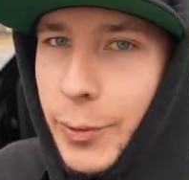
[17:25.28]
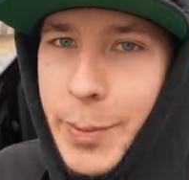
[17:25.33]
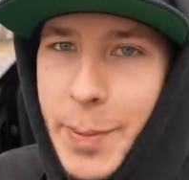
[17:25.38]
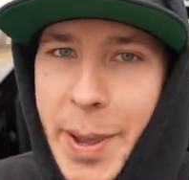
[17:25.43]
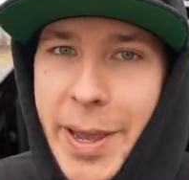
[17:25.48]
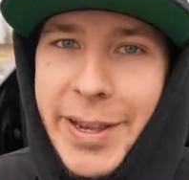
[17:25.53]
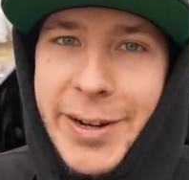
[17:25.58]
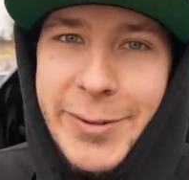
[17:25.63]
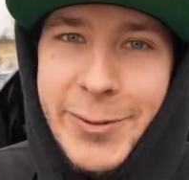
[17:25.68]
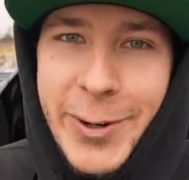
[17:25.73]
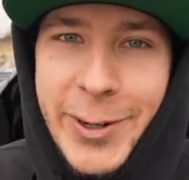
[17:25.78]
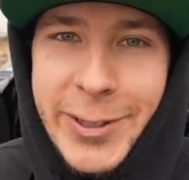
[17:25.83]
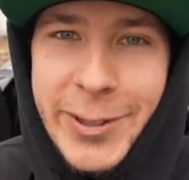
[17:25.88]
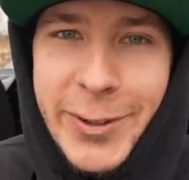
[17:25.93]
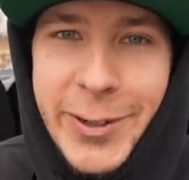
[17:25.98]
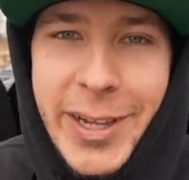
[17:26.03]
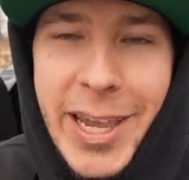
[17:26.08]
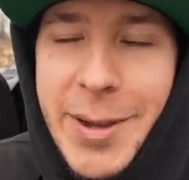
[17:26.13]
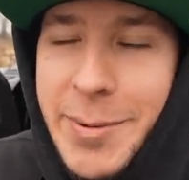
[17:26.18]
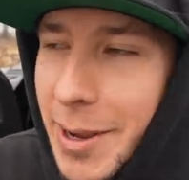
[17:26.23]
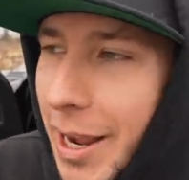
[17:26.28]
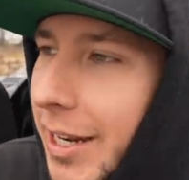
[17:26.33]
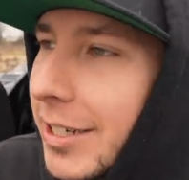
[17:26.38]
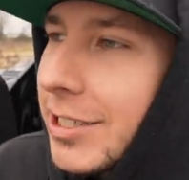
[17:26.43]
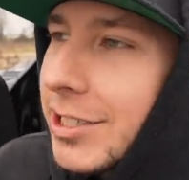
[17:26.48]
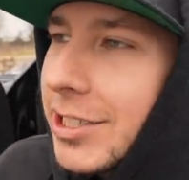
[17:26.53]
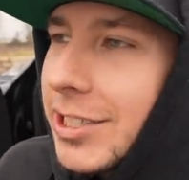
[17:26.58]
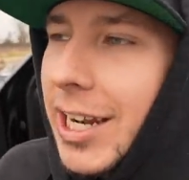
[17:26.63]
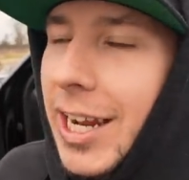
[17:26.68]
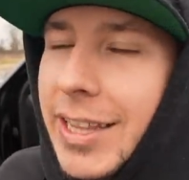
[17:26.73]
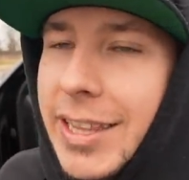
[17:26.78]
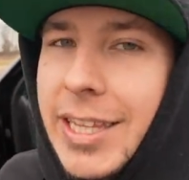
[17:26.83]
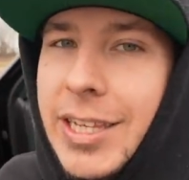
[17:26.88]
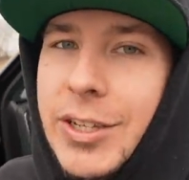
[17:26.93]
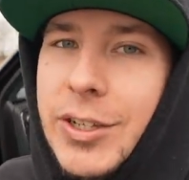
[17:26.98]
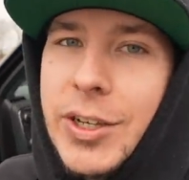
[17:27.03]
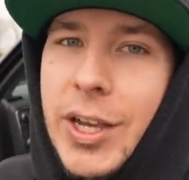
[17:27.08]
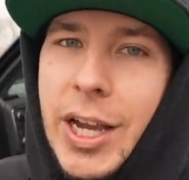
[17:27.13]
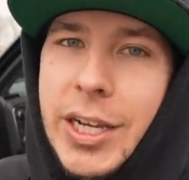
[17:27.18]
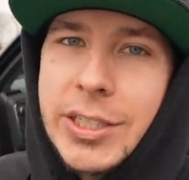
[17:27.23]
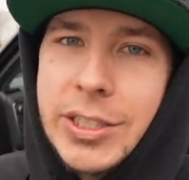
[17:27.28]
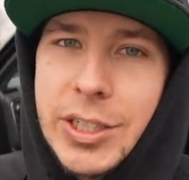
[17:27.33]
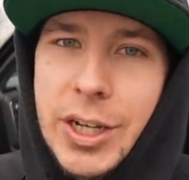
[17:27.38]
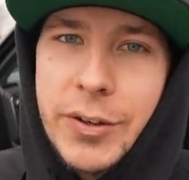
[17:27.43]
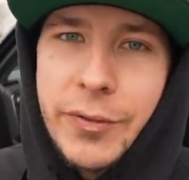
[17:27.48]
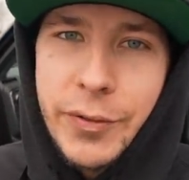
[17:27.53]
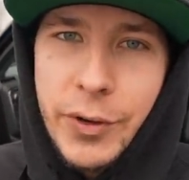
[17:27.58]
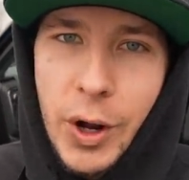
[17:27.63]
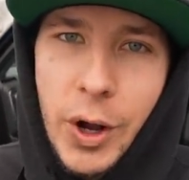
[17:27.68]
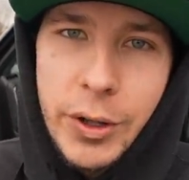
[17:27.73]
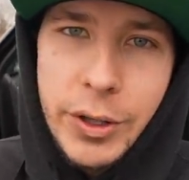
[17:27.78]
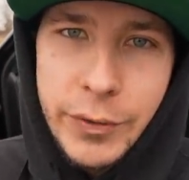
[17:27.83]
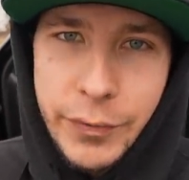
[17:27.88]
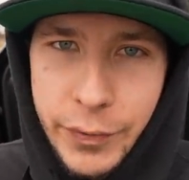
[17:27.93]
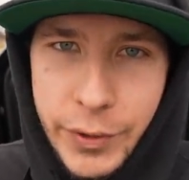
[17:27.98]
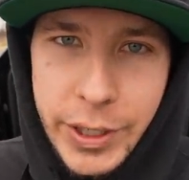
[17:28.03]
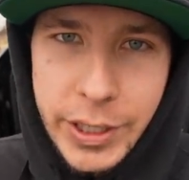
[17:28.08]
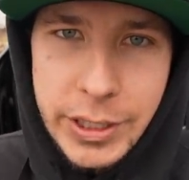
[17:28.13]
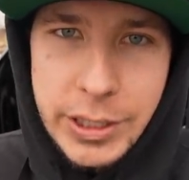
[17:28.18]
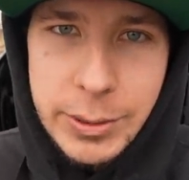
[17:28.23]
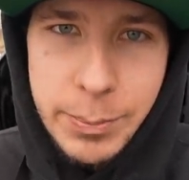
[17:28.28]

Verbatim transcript: We made it work though. Again, man, I just cannot thank you guys enough for all the freaking